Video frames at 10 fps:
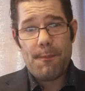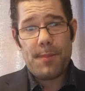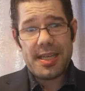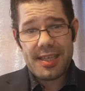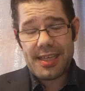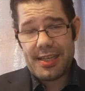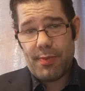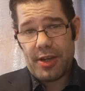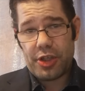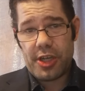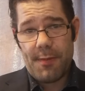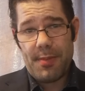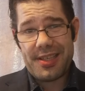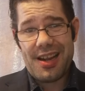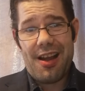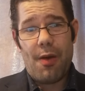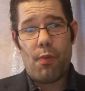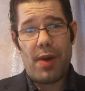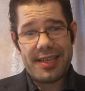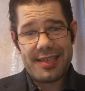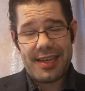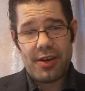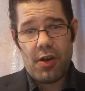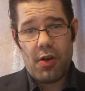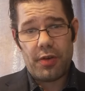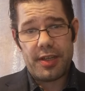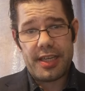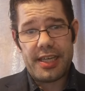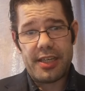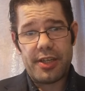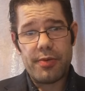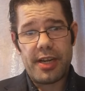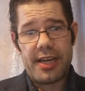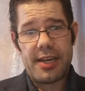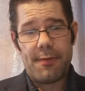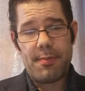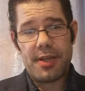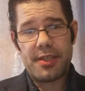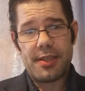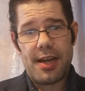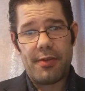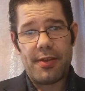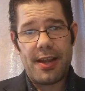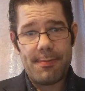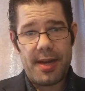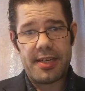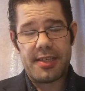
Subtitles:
Basically, the Welsh Government are waiting on the UK Government now that they've made a